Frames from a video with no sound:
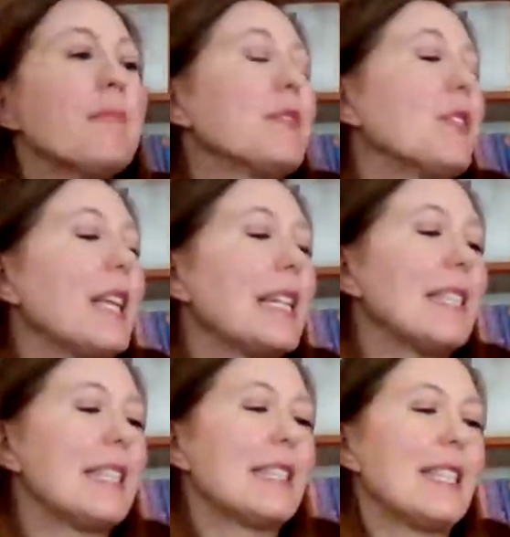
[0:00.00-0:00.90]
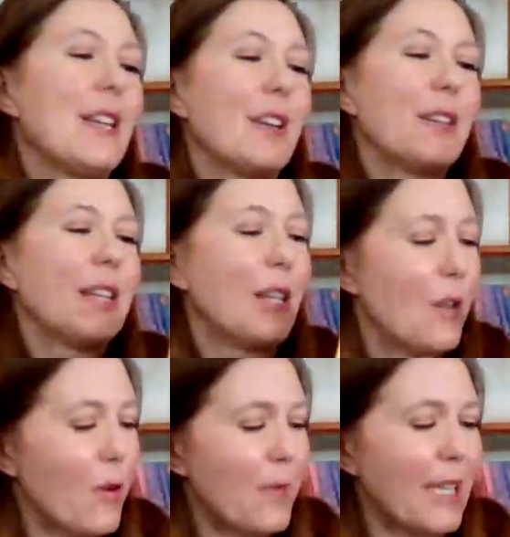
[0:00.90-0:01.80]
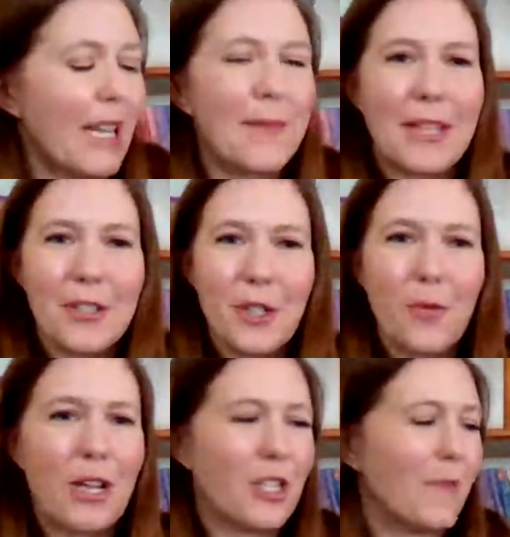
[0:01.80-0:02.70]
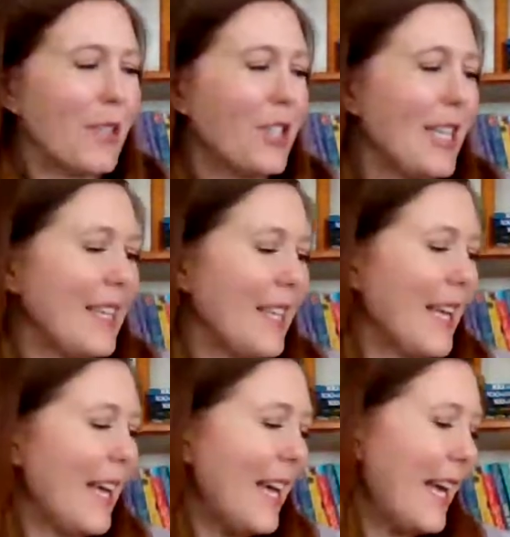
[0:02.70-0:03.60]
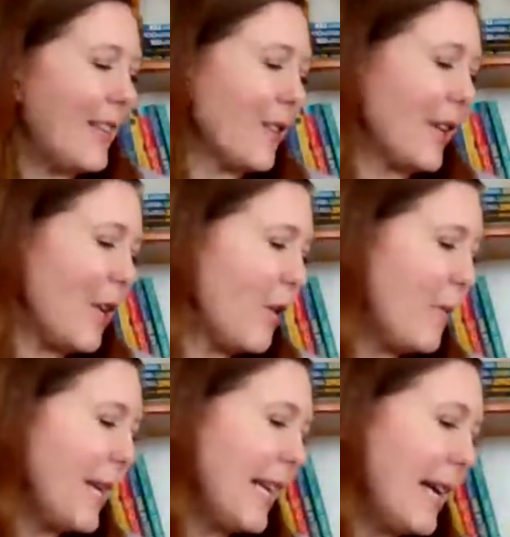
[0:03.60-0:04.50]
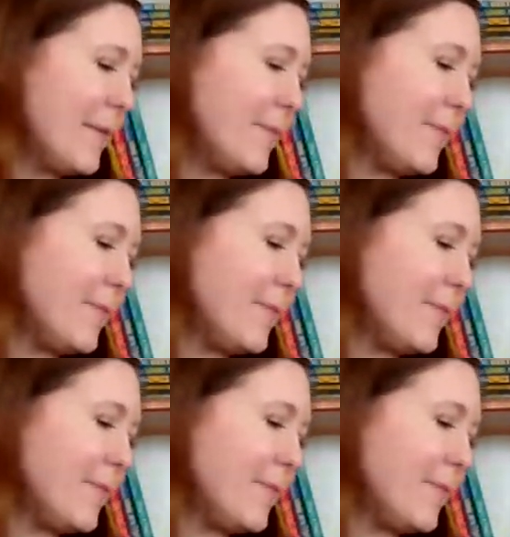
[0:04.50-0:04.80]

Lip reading: So the idea is here, you open it up, there's your washing machine, and they're gonna open it up,